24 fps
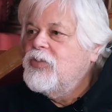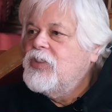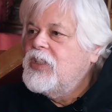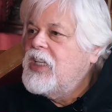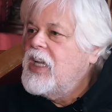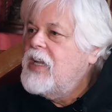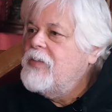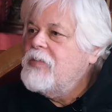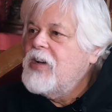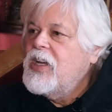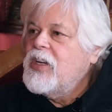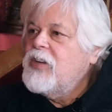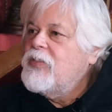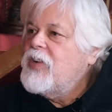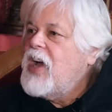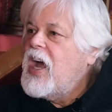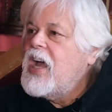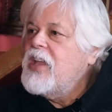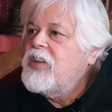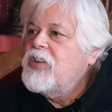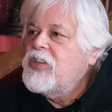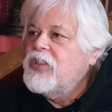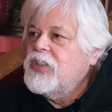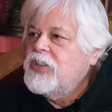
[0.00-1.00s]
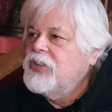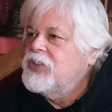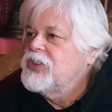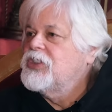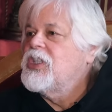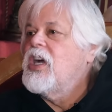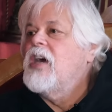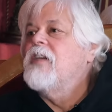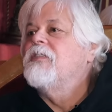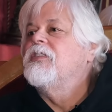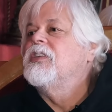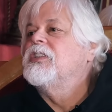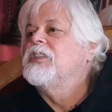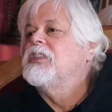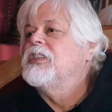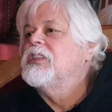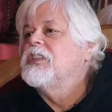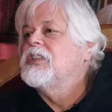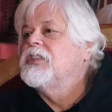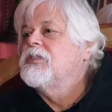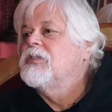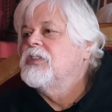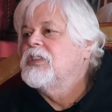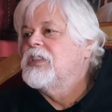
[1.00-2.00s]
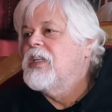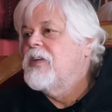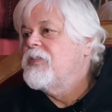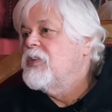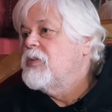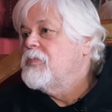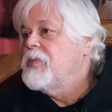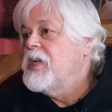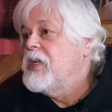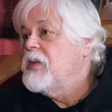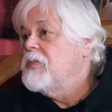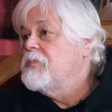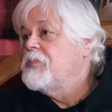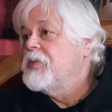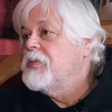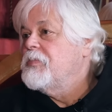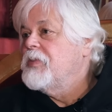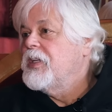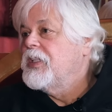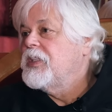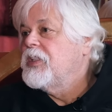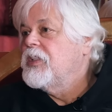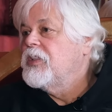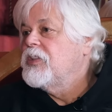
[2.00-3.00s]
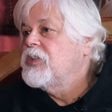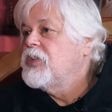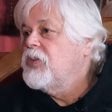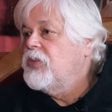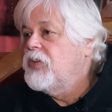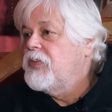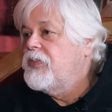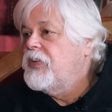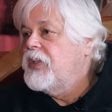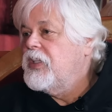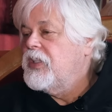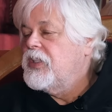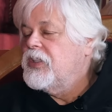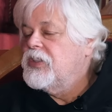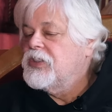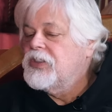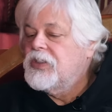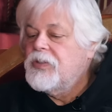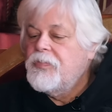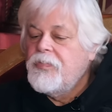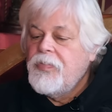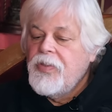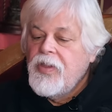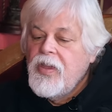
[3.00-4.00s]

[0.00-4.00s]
came out of either of those conferences was ever implemented. Total failures.